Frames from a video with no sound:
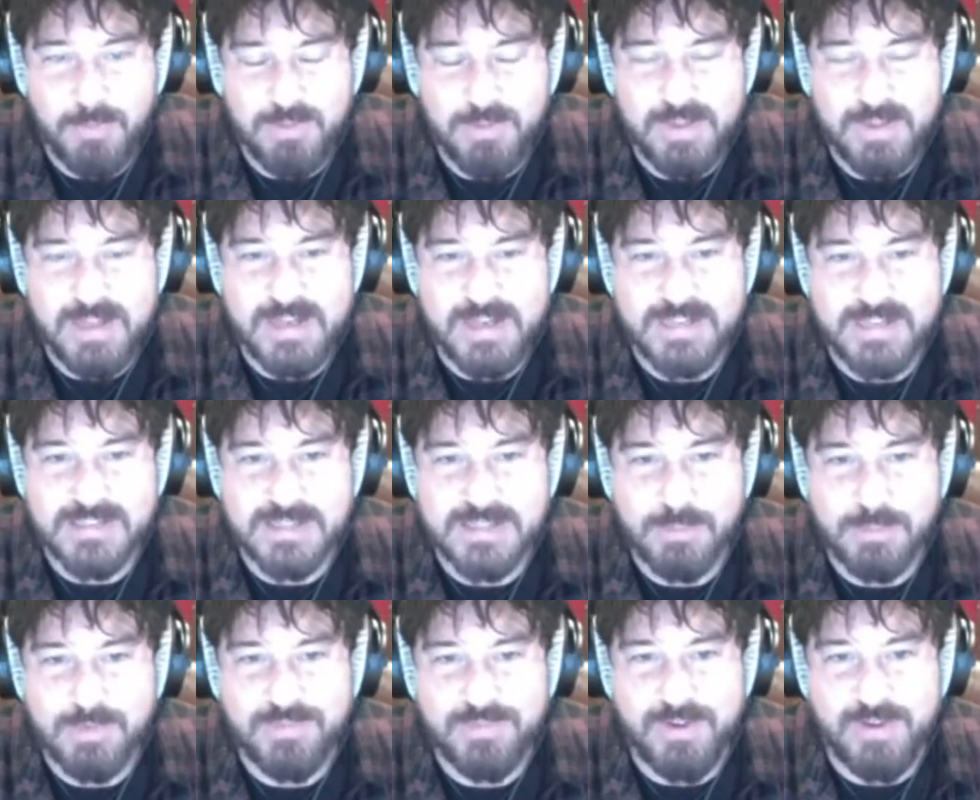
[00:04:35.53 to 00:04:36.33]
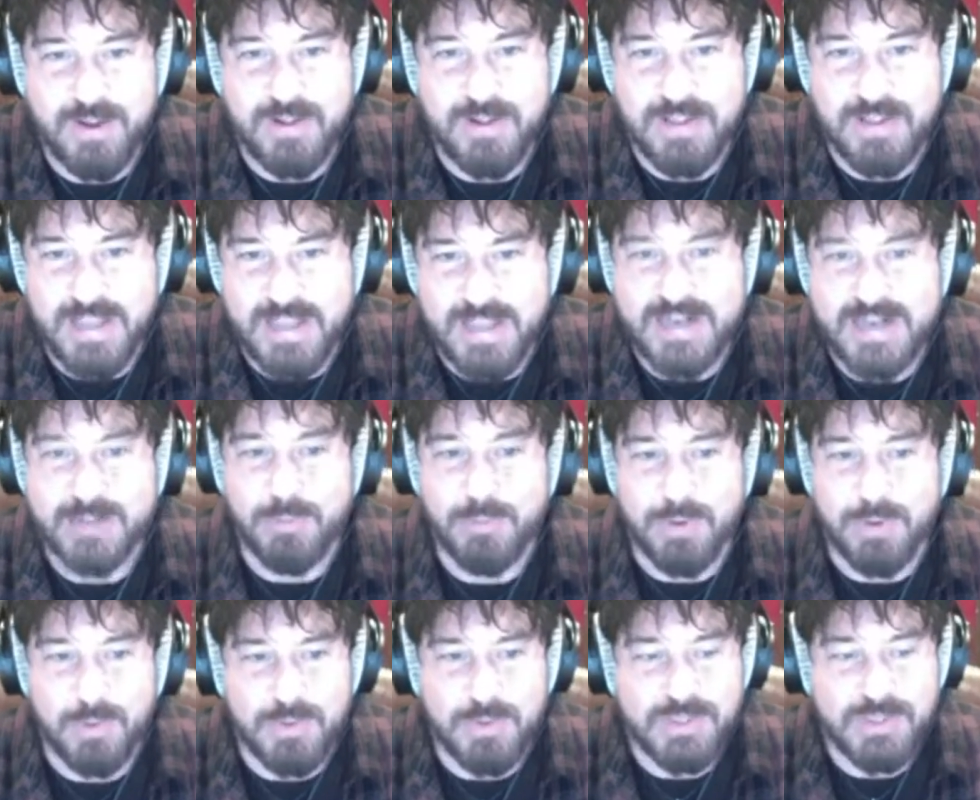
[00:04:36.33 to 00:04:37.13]
like I said, we've all landed
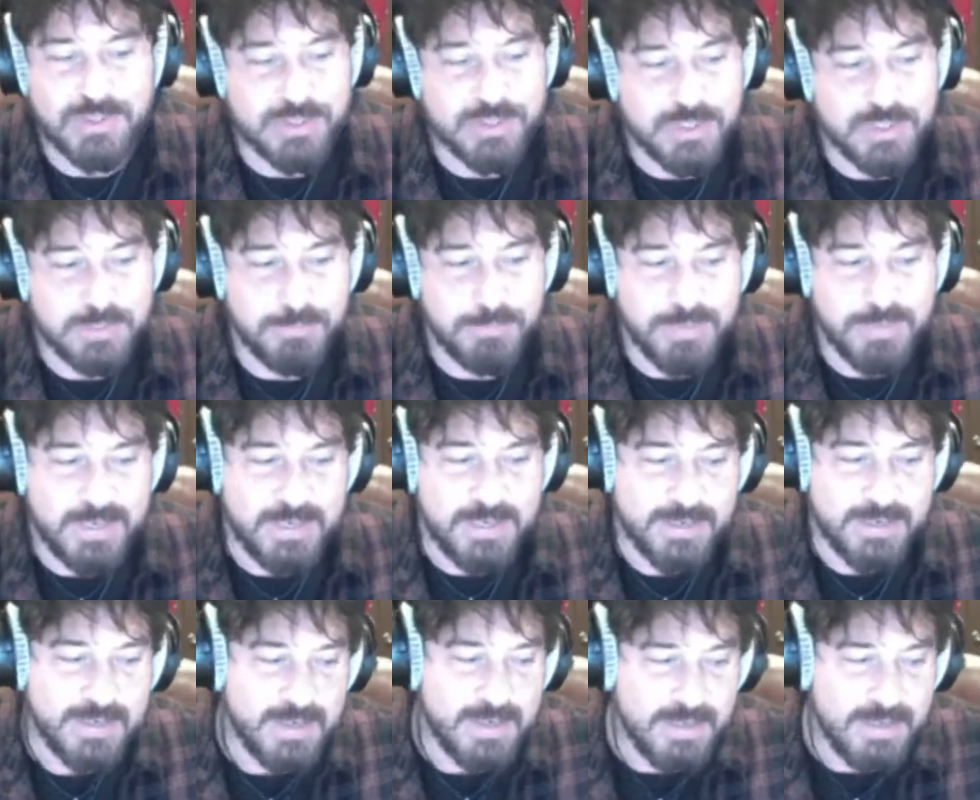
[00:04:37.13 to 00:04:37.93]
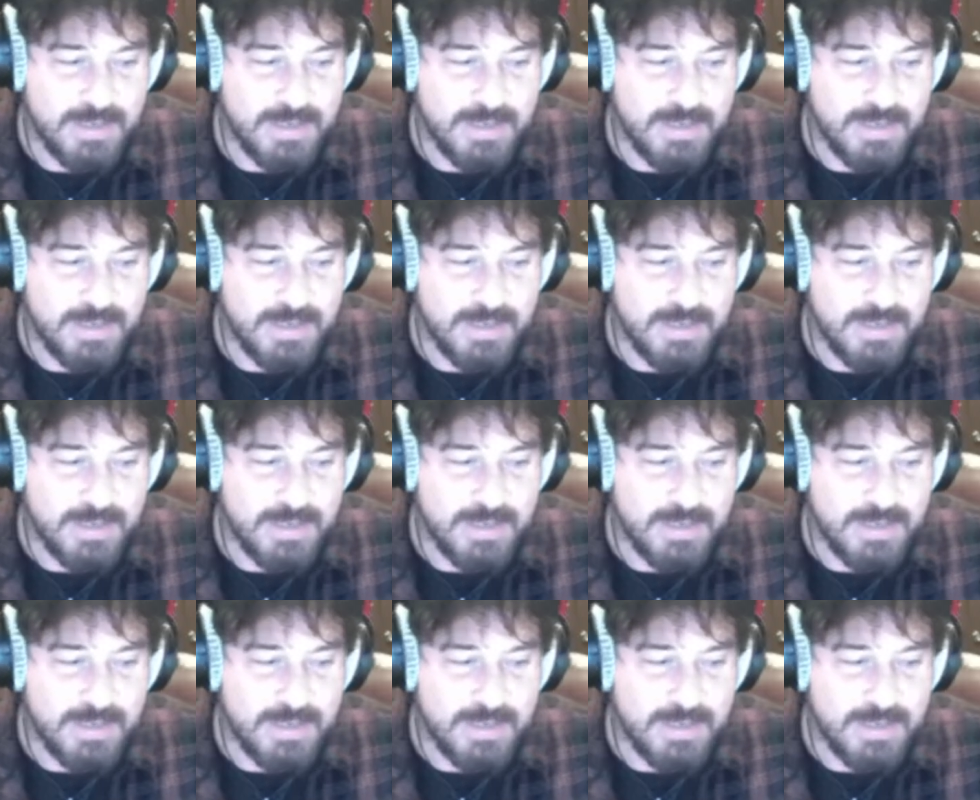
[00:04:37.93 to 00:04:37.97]
where we should be.